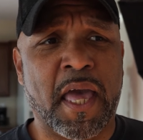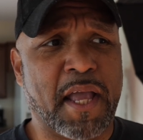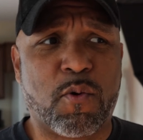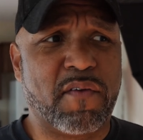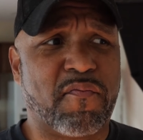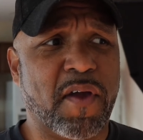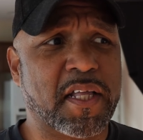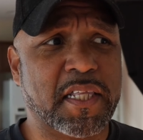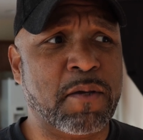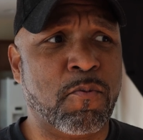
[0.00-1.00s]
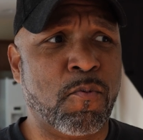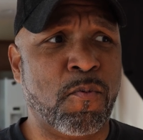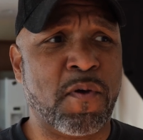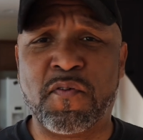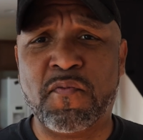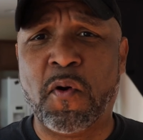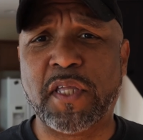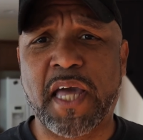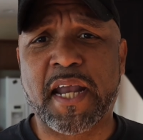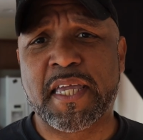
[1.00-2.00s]
And quite frankly, if you've
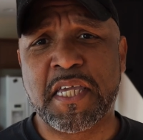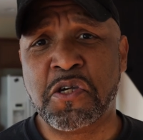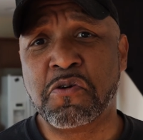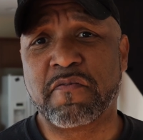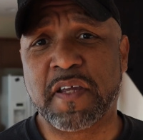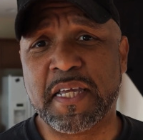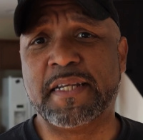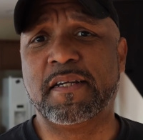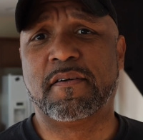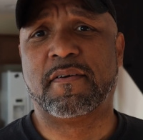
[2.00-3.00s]
only got a year in,